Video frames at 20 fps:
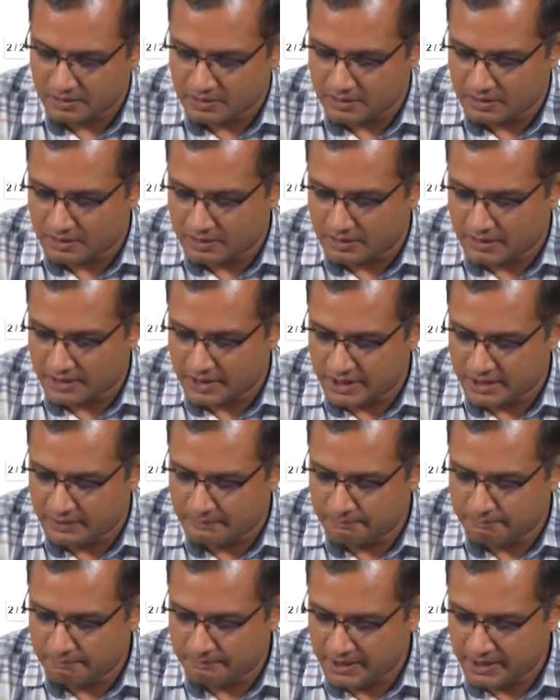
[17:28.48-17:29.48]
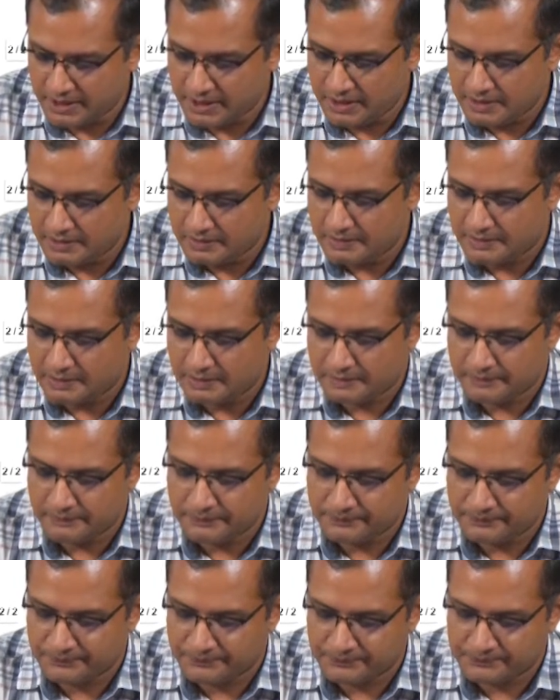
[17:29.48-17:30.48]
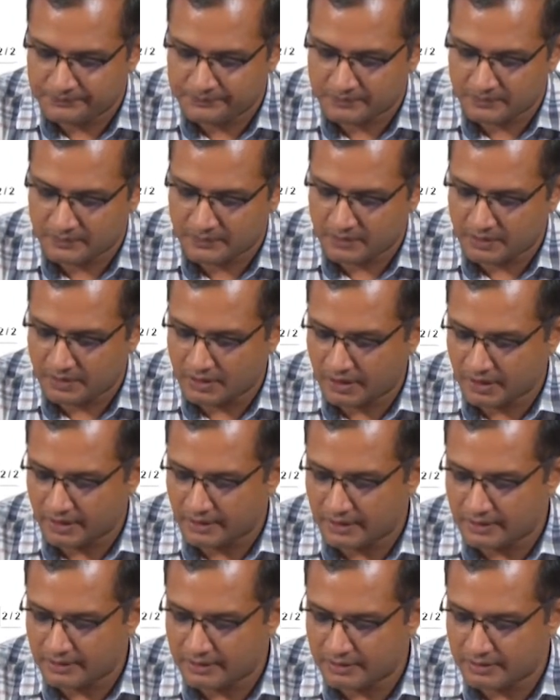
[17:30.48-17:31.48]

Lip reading: dp, and